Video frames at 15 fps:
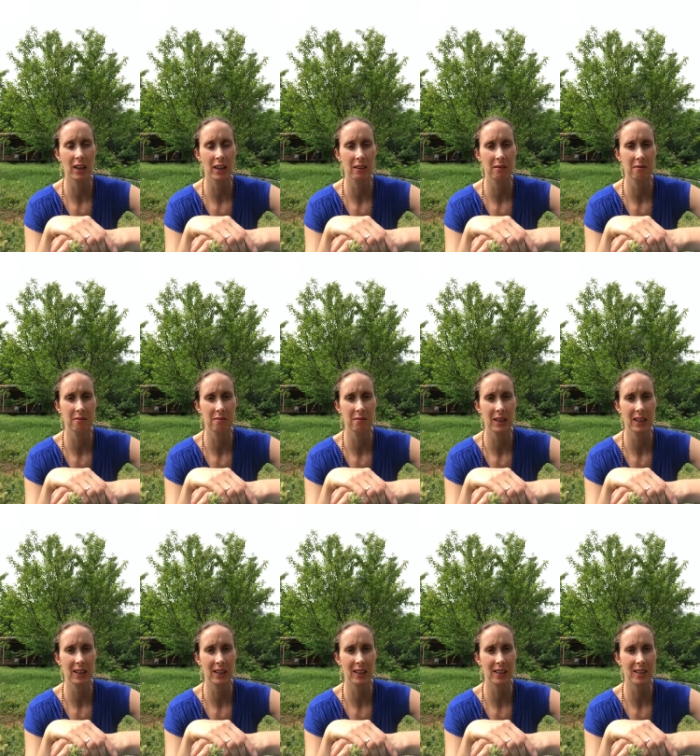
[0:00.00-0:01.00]
are, um,
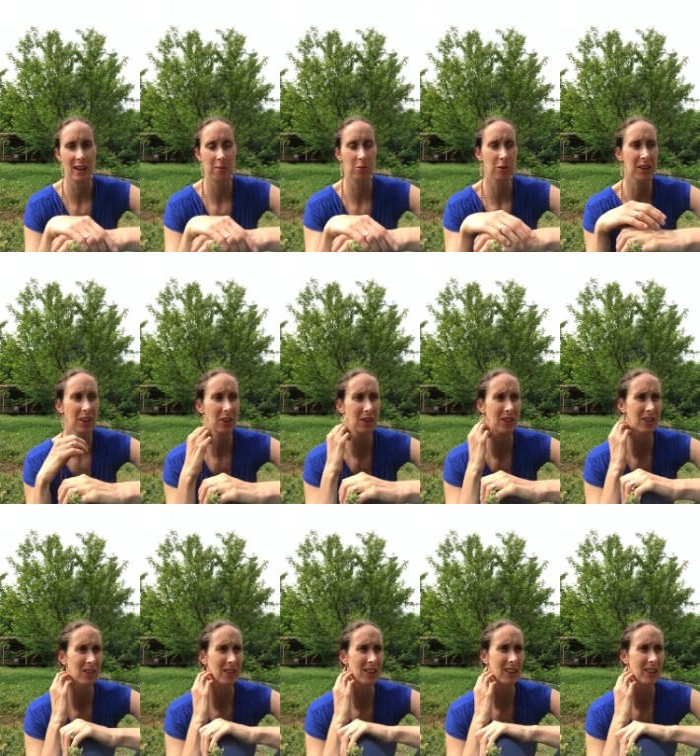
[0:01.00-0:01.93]
in contemporary yoga,